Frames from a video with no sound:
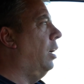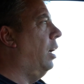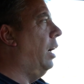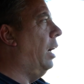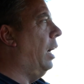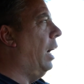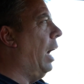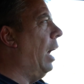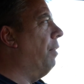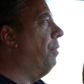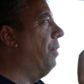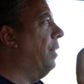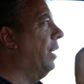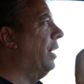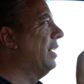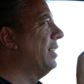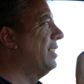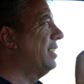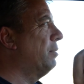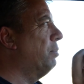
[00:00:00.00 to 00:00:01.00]
Uh, I
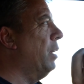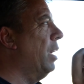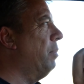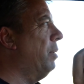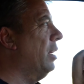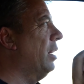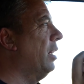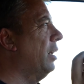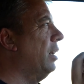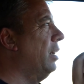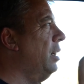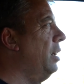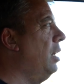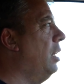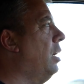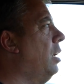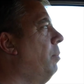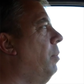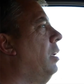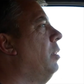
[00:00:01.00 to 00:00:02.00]
think it's maybe a
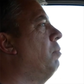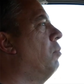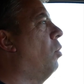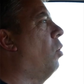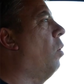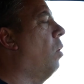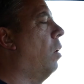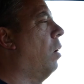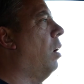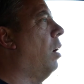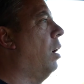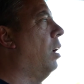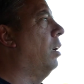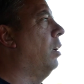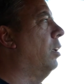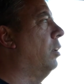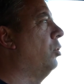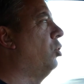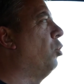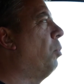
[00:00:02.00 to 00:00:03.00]
little bit more
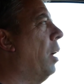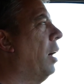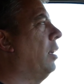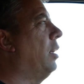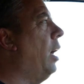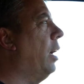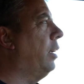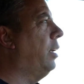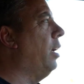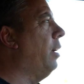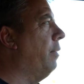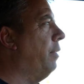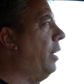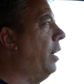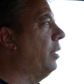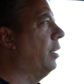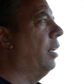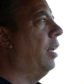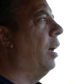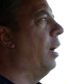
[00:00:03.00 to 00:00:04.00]
to my liking
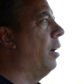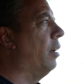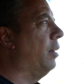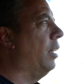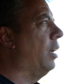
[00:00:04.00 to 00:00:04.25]
than uh,